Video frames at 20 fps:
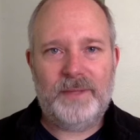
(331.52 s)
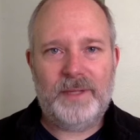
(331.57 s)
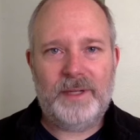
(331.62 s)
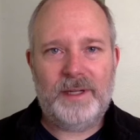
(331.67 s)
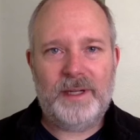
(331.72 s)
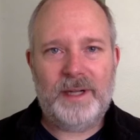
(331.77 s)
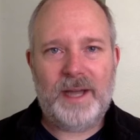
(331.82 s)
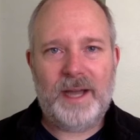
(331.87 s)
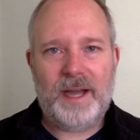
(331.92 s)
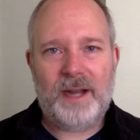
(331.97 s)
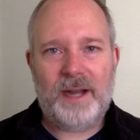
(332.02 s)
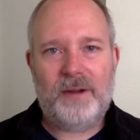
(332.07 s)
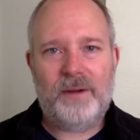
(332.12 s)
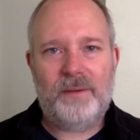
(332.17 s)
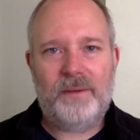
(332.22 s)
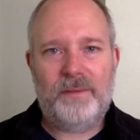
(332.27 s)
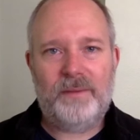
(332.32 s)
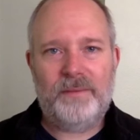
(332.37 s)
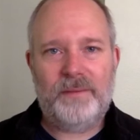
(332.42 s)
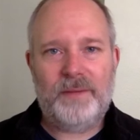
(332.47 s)
They're not,
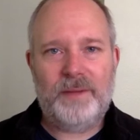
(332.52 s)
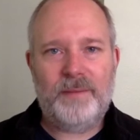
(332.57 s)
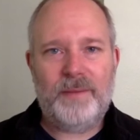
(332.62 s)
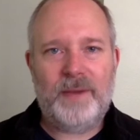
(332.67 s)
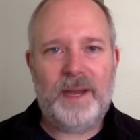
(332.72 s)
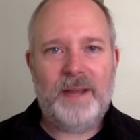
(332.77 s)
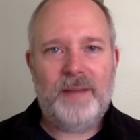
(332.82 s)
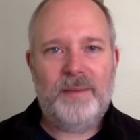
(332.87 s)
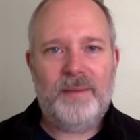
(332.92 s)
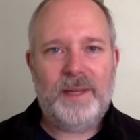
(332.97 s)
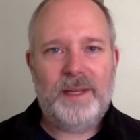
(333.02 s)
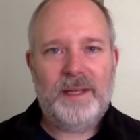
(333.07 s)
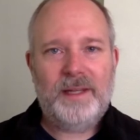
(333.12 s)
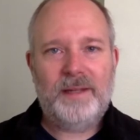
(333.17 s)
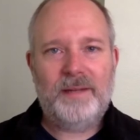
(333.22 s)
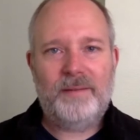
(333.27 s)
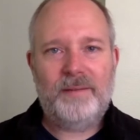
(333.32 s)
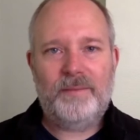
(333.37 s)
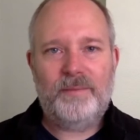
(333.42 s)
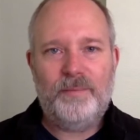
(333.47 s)
in my
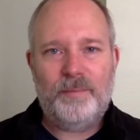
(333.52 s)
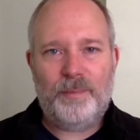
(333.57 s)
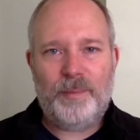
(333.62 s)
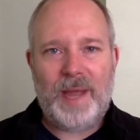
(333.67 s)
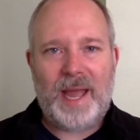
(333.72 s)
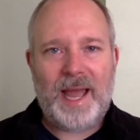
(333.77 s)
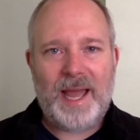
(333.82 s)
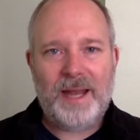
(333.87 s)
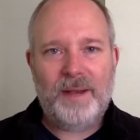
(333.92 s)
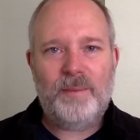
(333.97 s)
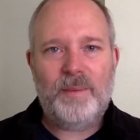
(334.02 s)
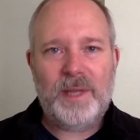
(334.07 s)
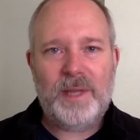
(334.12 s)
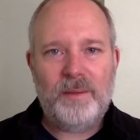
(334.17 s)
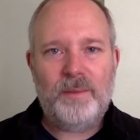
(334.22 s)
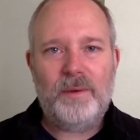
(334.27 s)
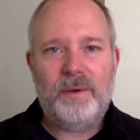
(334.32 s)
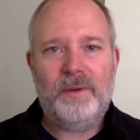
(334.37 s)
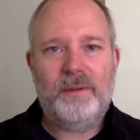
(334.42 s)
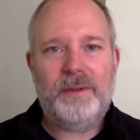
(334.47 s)
opinion, bad
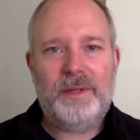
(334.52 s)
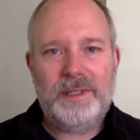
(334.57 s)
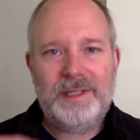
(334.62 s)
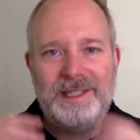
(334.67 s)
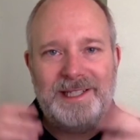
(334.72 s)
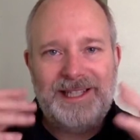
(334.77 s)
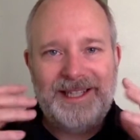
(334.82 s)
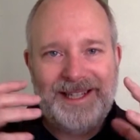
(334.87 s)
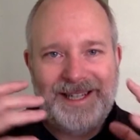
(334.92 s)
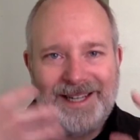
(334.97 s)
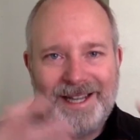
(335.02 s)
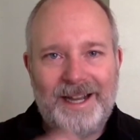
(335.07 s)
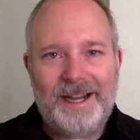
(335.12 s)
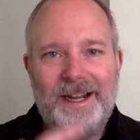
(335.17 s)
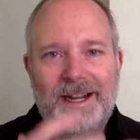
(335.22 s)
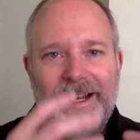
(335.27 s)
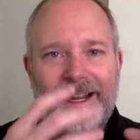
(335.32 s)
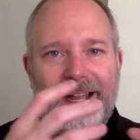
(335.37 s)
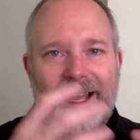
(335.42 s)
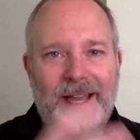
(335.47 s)
people. They're just
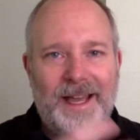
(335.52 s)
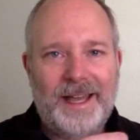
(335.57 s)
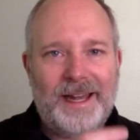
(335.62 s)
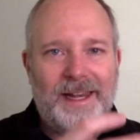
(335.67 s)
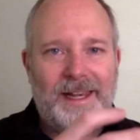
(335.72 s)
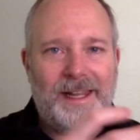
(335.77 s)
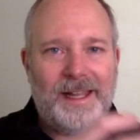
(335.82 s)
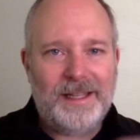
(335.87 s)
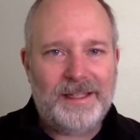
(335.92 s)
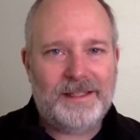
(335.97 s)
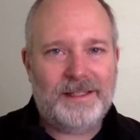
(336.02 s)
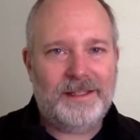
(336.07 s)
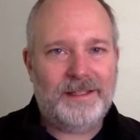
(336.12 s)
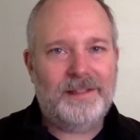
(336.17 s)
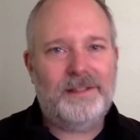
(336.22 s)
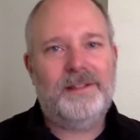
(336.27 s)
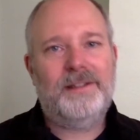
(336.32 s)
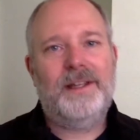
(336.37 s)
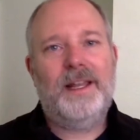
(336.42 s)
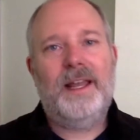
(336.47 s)
young
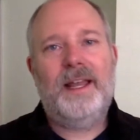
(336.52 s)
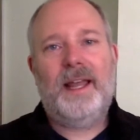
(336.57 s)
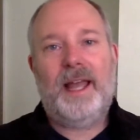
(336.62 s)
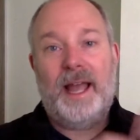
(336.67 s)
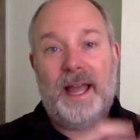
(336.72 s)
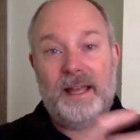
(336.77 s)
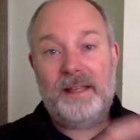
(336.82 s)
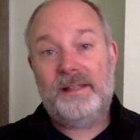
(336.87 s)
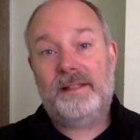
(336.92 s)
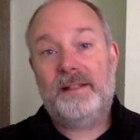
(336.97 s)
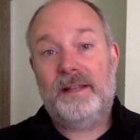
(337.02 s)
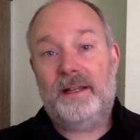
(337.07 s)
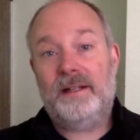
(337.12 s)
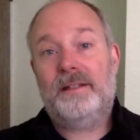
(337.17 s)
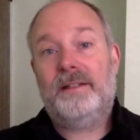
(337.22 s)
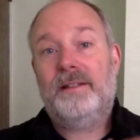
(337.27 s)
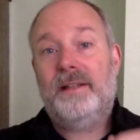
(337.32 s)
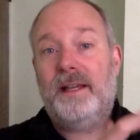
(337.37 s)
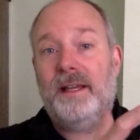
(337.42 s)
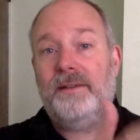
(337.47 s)
adolescents. As
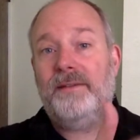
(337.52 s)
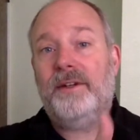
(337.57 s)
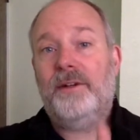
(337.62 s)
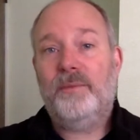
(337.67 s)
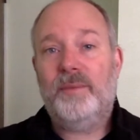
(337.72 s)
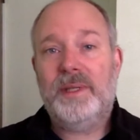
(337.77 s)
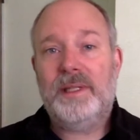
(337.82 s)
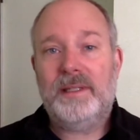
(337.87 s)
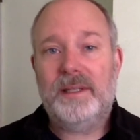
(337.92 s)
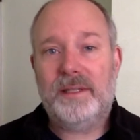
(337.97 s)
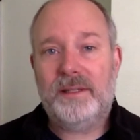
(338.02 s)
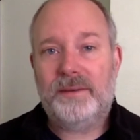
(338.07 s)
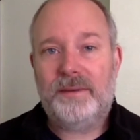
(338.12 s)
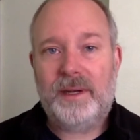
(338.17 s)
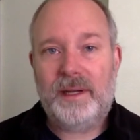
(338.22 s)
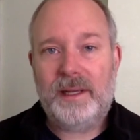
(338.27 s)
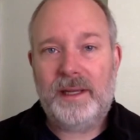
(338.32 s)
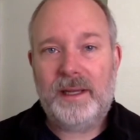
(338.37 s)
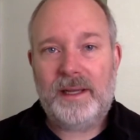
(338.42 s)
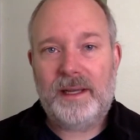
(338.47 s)
such, they have no business
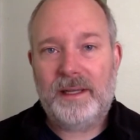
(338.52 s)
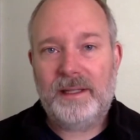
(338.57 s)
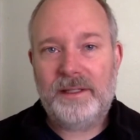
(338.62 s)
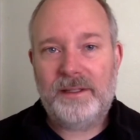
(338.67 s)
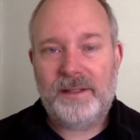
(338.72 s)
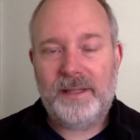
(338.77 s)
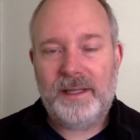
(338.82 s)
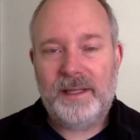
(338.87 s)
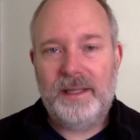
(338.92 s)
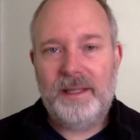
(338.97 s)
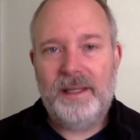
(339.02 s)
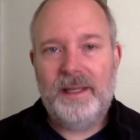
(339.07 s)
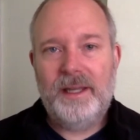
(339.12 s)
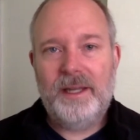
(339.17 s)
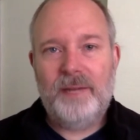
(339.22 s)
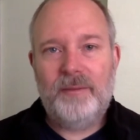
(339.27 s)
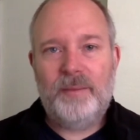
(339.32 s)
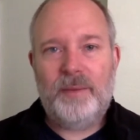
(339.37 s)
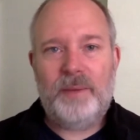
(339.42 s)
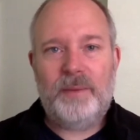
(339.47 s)
running a country.
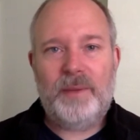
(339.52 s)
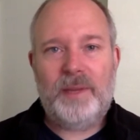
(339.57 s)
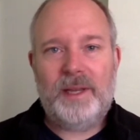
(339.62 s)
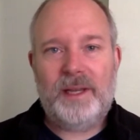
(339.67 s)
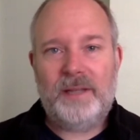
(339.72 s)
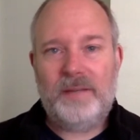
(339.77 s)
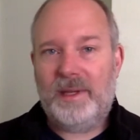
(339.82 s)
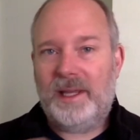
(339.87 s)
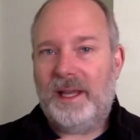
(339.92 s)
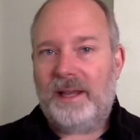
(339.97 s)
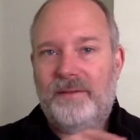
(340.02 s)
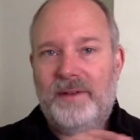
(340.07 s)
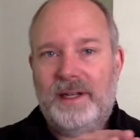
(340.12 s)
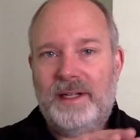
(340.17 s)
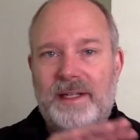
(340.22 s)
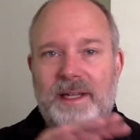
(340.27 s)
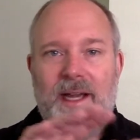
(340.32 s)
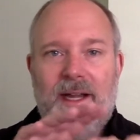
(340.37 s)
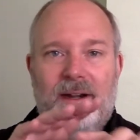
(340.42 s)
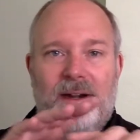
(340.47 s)
But because we have an
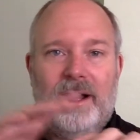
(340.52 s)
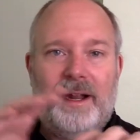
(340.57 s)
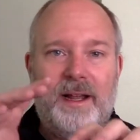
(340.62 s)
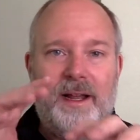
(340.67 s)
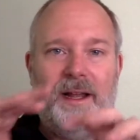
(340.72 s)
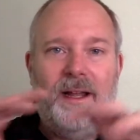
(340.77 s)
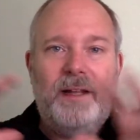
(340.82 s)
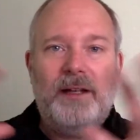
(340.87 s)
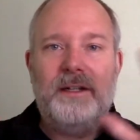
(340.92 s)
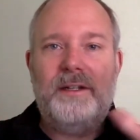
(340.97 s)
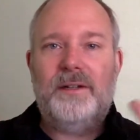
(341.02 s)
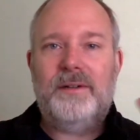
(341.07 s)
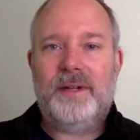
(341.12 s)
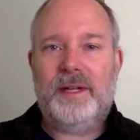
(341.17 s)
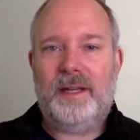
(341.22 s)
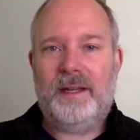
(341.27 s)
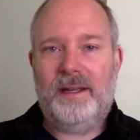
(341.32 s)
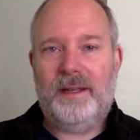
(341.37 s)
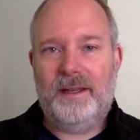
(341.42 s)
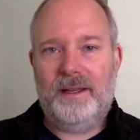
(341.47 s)
entire
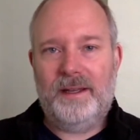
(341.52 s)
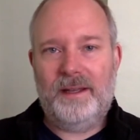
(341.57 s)
country